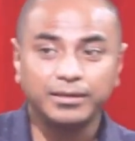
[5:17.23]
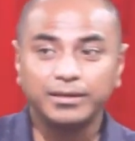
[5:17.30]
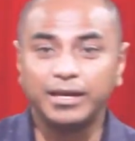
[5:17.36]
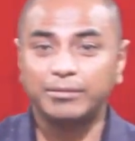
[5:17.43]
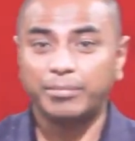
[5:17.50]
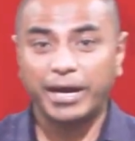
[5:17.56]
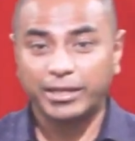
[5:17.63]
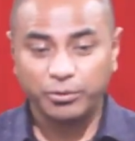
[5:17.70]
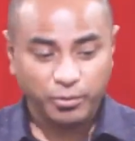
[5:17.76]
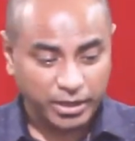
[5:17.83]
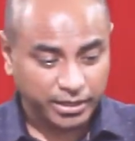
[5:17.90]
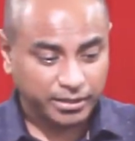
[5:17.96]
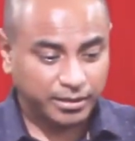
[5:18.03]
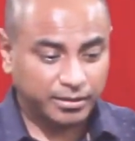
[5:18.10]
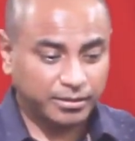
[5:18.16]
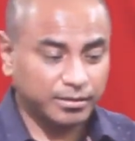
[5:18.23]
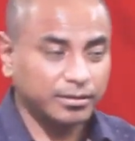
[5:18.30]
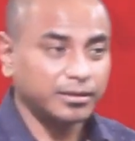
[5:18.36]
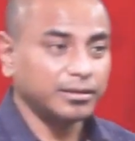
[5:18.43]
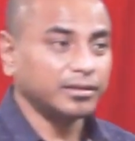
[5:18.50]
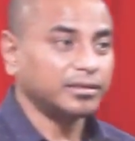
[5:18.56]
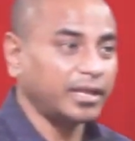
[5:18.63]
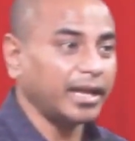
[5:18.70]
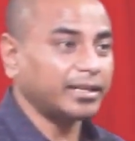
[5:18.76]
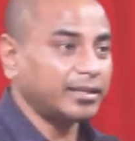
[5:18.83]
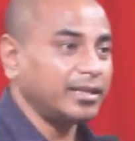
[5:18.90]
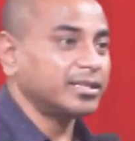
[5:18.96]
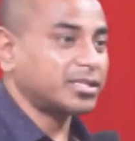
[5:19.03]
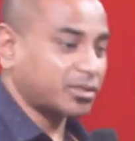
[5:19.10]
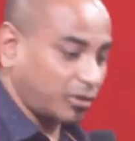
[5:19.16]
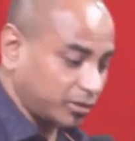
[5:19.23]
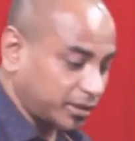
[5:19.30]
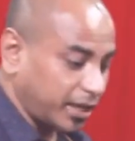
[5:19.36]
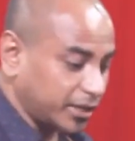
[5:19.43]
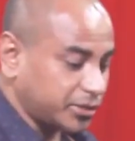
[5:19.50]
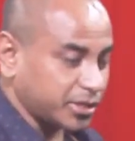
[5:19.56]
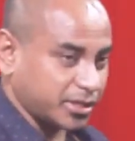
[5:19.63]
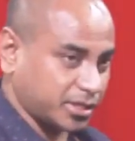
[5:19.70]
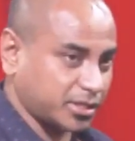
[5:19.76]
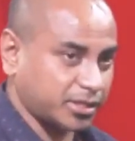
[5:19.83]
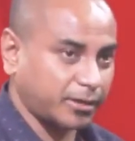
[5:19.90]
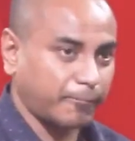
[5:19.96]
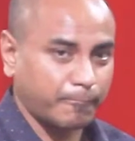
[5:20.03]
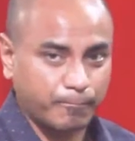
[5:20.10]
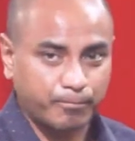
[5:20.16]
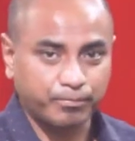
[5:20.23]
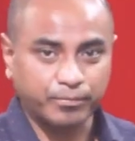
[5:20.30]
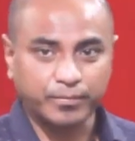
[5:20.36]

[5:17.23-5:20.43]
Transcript: And by the way, death is contagious.